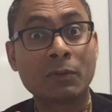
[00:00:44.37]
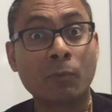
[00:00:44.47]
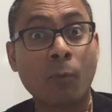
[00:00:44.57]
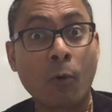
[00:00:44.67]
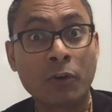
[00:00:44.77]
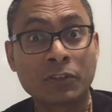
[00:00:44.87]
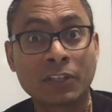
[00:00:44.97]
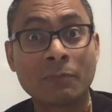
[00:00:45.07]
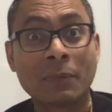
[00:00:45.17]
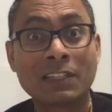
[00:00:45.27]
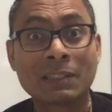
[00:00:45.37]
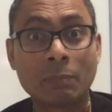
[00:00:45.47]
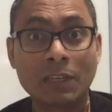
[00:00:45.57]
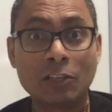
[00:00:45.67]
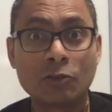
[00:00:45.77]
voice and my
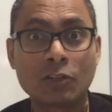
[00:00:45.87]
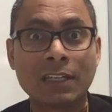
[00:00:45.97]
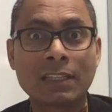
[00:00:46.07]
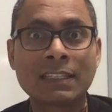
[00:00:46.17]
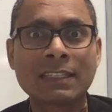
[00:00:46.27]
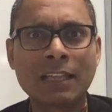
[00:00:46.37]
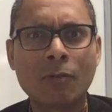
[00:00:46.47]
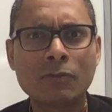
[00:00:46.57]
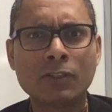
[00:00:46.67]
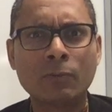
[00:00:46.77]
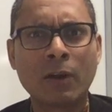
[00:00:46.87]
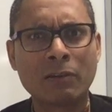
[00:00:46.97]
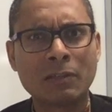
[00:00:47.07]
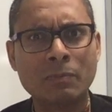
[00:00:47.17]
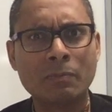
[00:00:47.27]
speech, it sounds
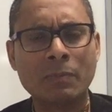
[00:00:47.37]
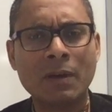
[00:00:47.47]
very